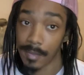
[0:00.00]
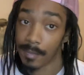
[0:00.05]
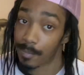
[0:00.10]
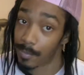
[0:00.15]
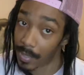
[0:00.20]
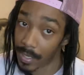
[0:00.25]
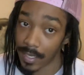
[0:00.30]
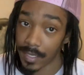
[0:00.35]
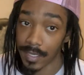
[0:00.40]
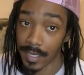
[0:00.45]

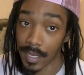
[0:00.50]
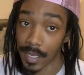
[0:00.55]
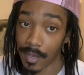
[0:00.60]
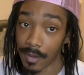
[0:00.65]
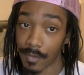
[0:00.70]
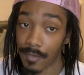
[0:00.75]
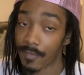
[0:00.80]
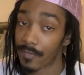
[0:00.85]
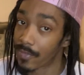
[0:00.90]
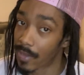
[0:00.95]
Big deal.
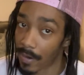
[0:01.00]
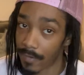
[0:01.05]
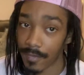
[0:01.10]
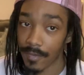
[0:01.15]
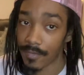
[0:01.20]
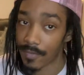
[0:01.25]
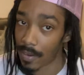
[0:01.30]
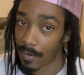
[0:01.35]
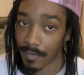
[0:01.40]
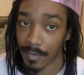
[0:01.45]
Very,
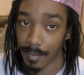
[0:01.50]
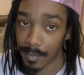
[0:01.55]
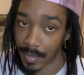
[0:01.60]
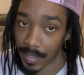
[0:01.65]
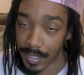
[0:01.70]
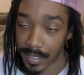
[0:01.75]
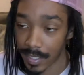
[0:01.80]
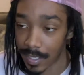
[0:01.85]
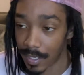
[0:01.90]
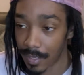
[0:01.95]
very
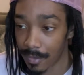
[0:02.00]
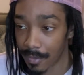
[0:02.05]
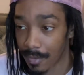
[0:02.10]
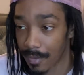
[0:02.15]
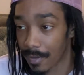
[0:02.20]
big deal.